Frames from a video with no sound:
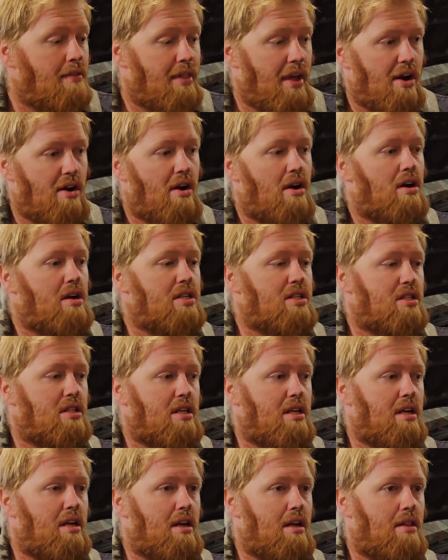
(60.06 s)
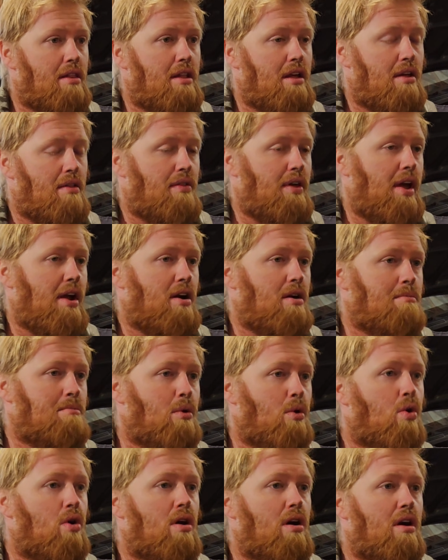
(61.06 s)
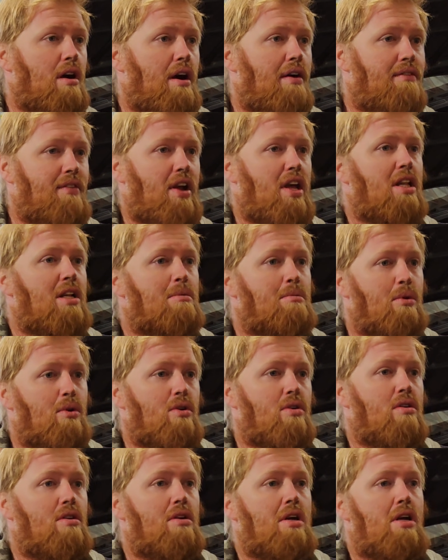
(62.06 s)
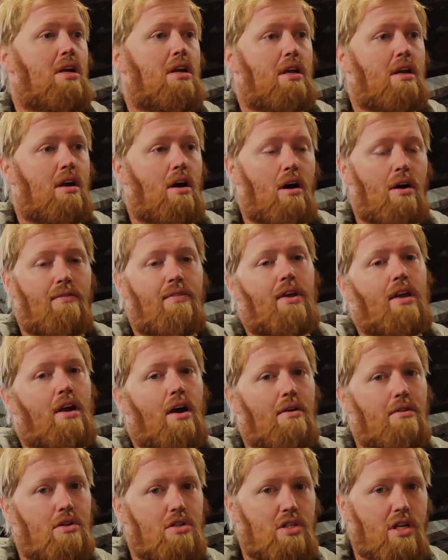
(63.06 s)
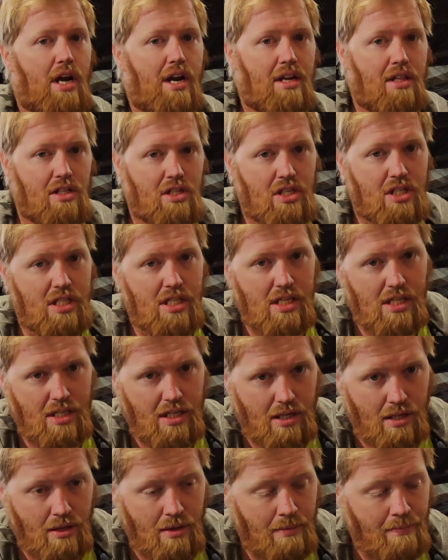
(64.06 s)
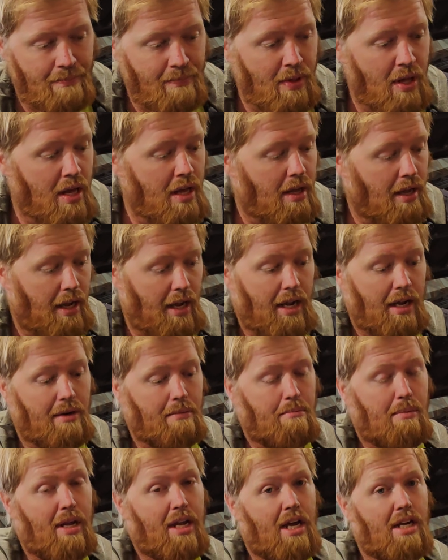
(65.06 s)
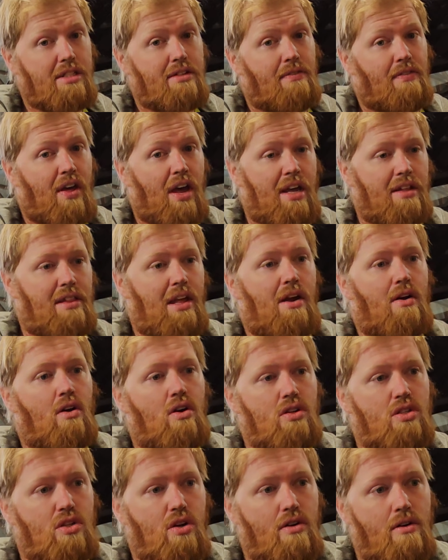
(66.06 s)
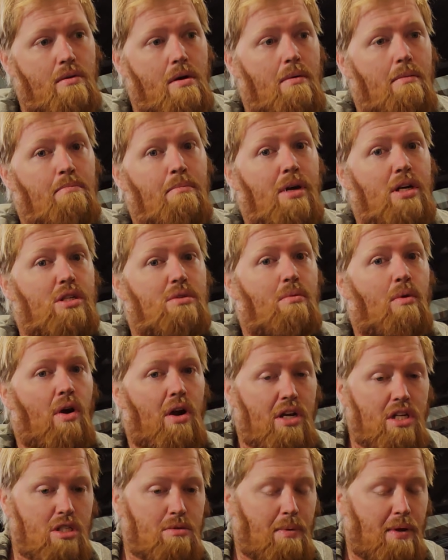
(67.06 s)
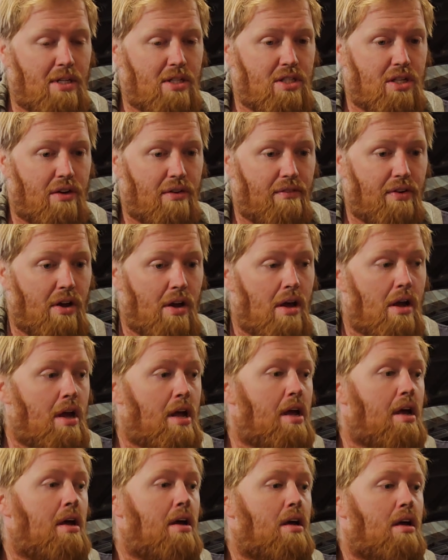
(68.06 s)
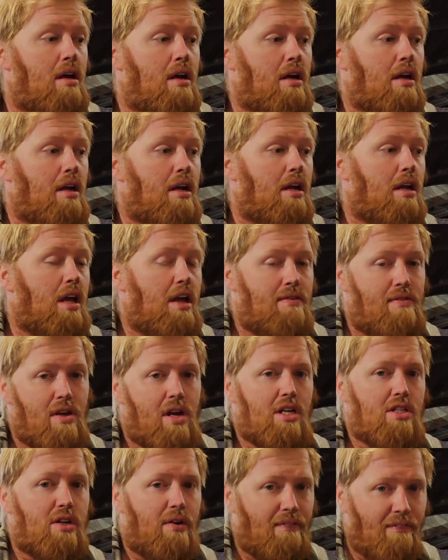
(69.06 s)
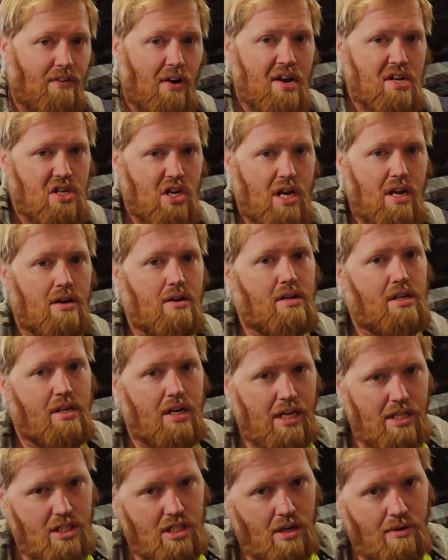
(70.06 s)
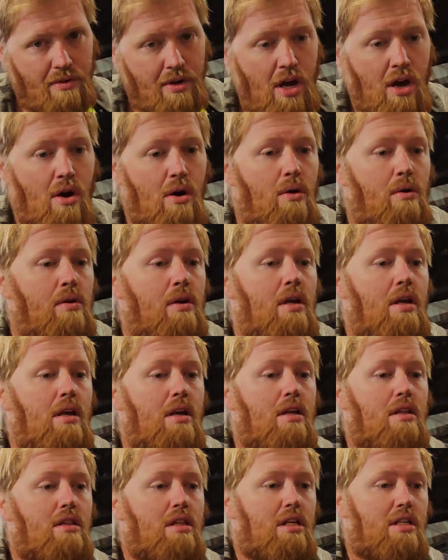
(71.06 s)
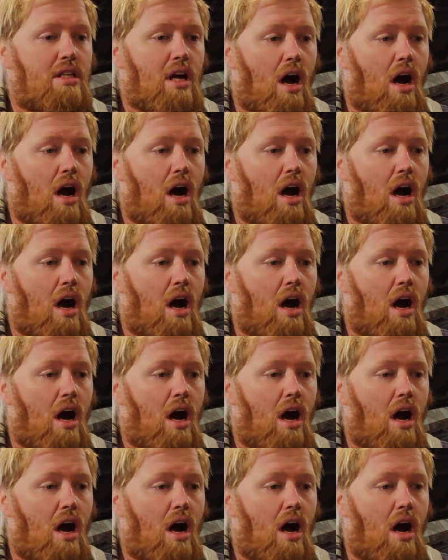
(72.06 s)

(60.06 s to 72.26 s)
they are more available on the other side of the sea, and because of that, they are also much more expensive. If you guys are fresh here and you guys don't know, the